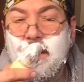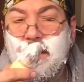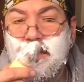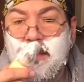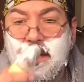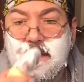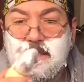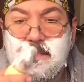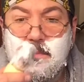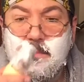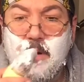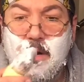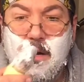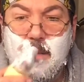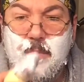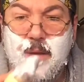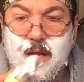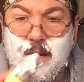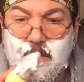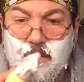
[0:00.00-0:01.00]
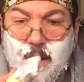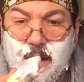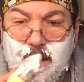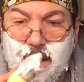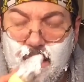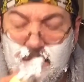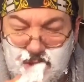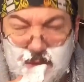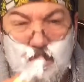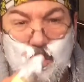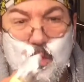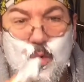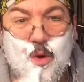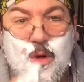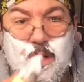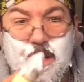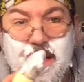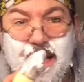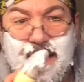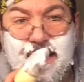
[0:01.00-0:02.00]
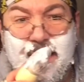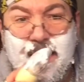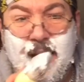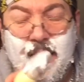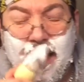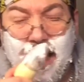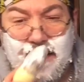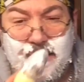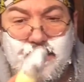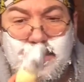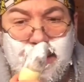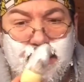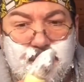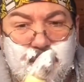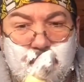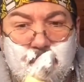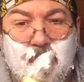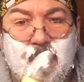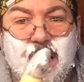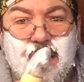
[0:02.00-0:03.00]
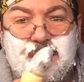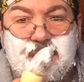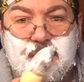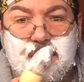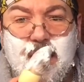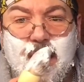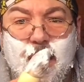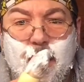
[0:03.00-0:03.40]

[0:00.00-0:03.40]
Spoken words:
That's the part I'm getting right now, some wood, and I do get the musk.